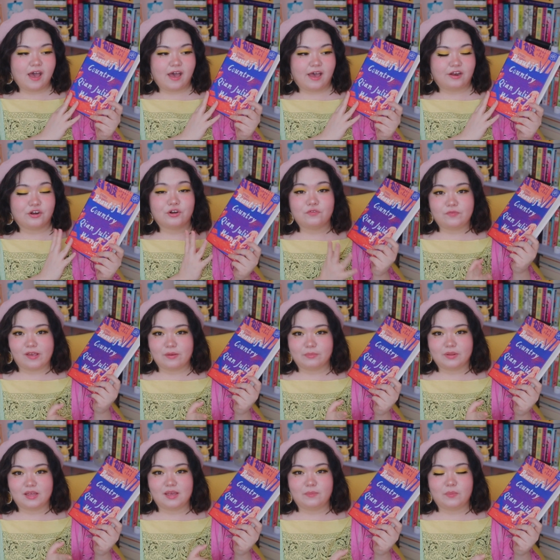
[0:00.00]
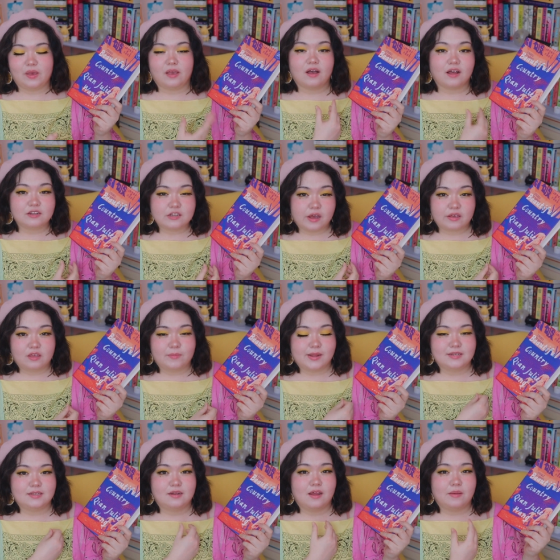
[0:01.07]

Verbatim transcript: and her family being undocumented